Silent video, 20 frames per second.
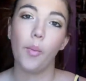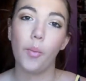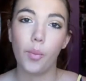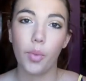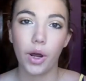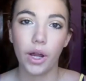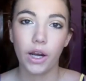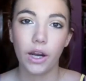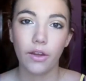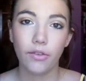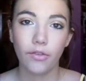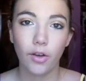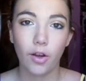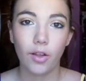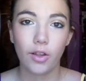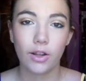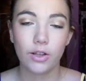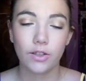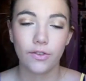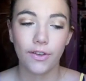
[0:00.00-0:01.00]
But if
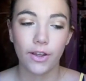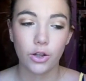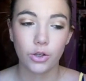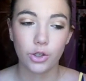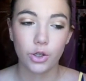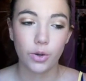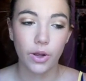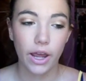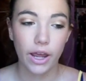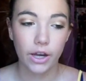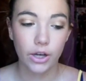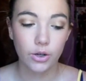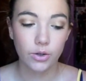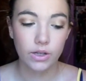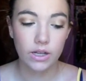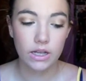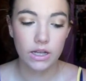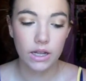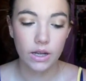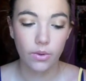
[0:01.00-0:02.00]
all else fails, you can
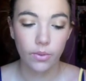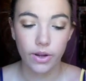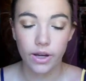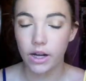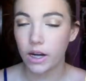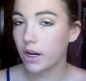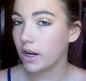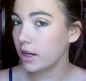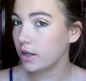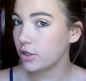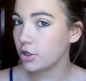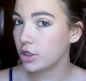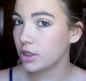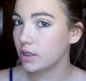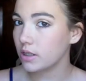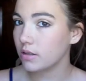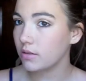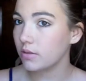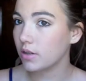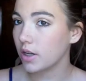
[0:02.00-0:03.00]
use a sequin and it
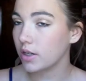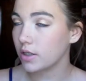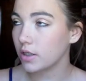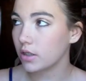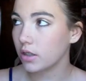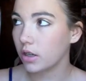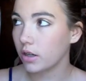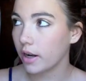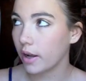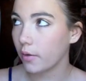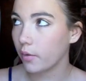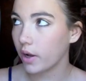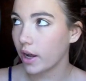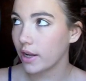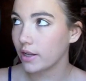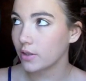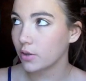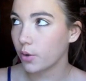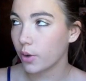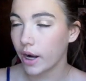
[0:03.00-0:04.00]
just doesn't turn out
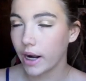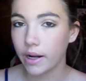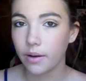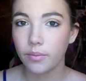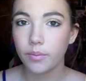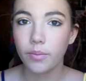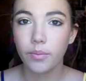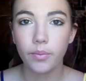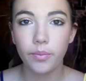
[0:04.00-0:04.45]
as great.